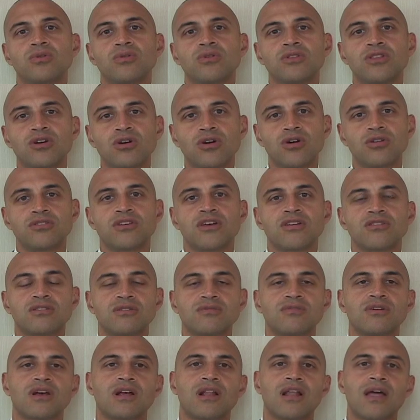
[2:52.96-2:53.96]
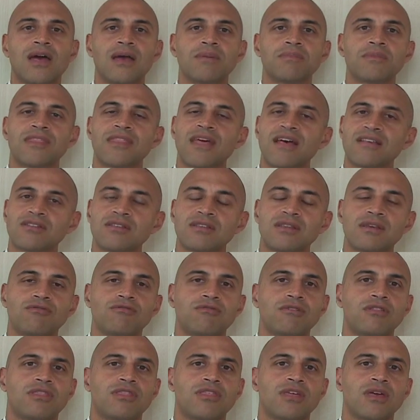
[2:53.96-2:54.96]
or in the context of a claim, then that's a
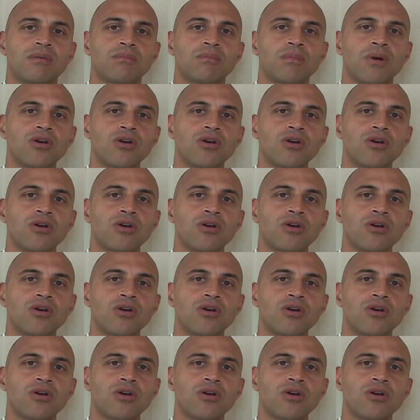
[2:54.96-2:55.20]
different thing.